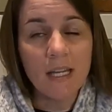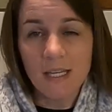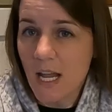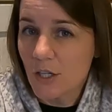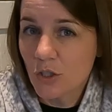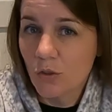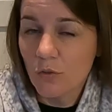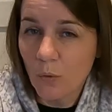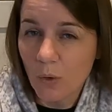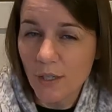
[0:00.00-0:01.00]
national
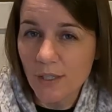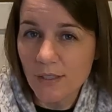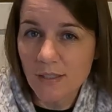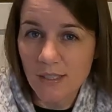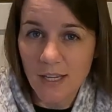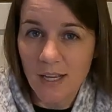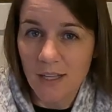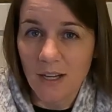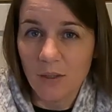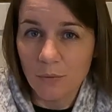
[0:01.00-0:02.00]
forests,
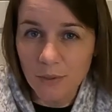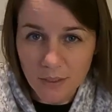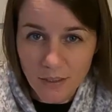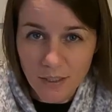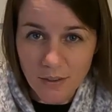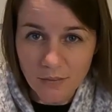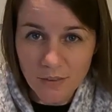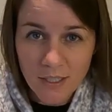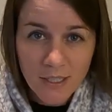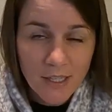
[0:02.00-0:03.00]
and I really loved
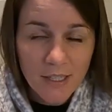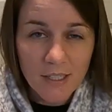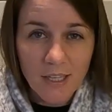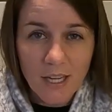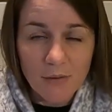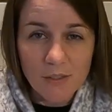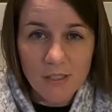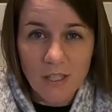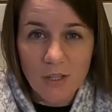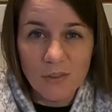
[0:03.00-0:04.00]
getting out and
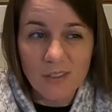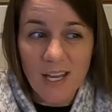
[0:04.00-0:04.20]
seeing those.